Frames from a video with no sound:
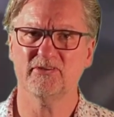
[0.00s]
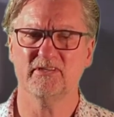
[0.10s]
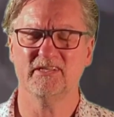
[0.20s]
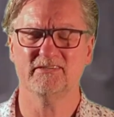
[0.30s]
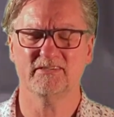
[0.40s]
it
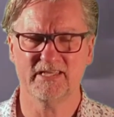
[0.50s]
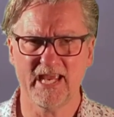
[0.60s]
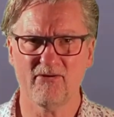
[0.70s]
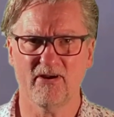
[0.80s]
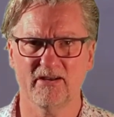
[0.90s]
into
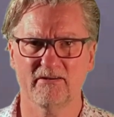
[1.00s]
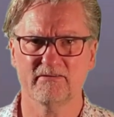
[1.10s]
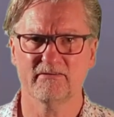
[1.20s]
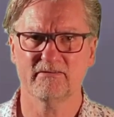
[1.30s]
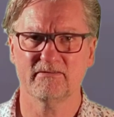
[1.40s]
terror.
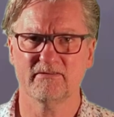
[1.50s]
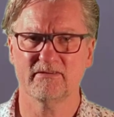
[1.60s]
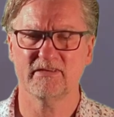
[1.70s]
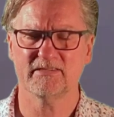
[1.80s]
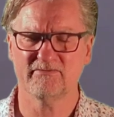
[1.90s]

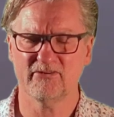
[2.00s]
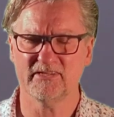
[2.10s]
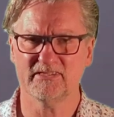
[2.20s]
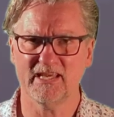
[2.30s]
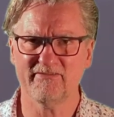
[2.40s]
It's a very
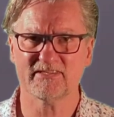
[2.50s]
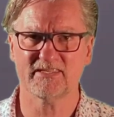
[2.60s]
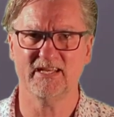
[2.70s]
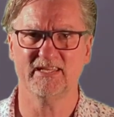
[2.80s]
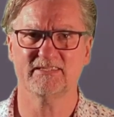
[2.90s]

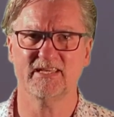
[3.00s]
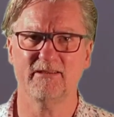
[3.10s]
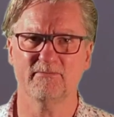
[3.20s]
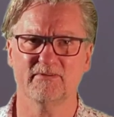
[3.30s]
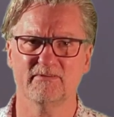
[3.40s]
devastating
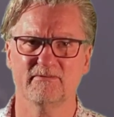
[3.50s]
statement.